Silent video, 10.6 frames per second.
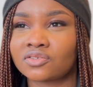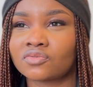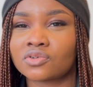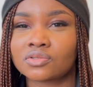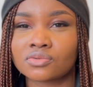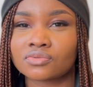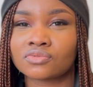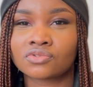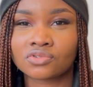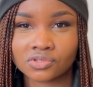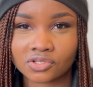you want to
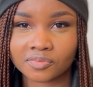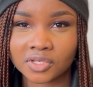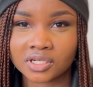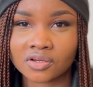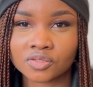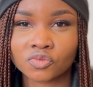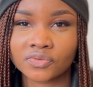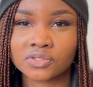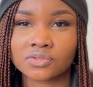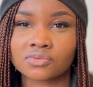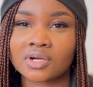do something else, move
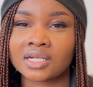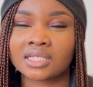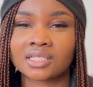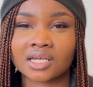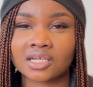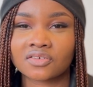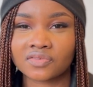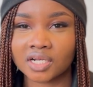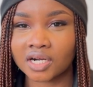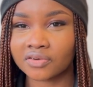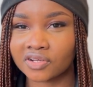into an entire different
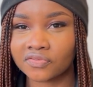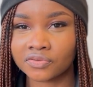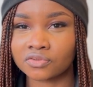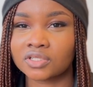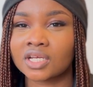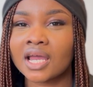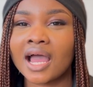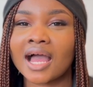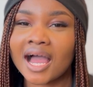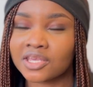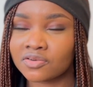career field,
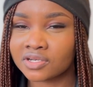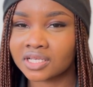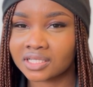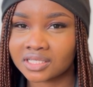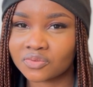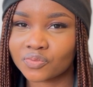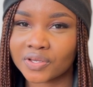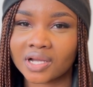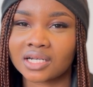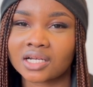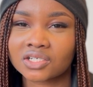are you in a city where you
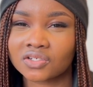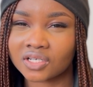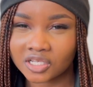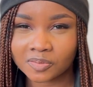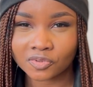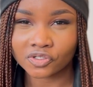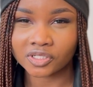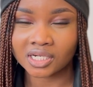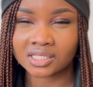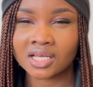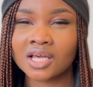can actually explore
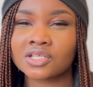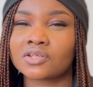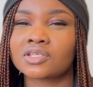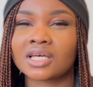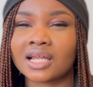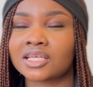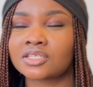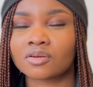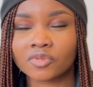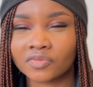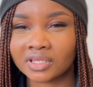that? So those are like
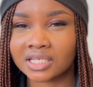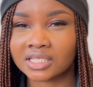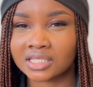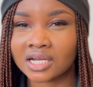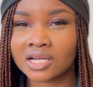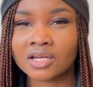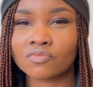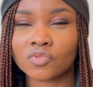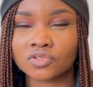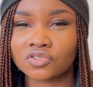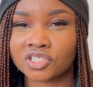some of the things that
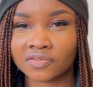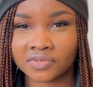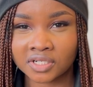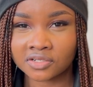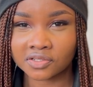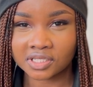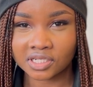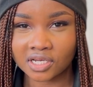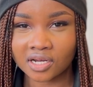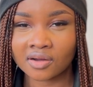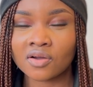one should definitely
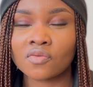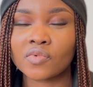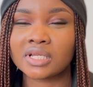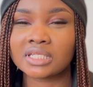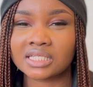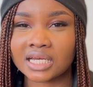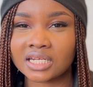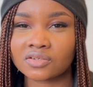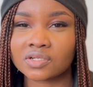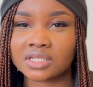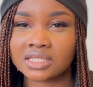consider when deciding
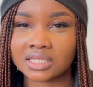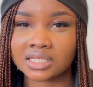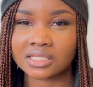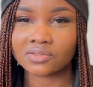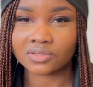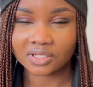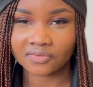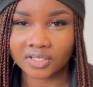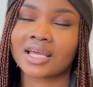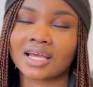on the city to live in.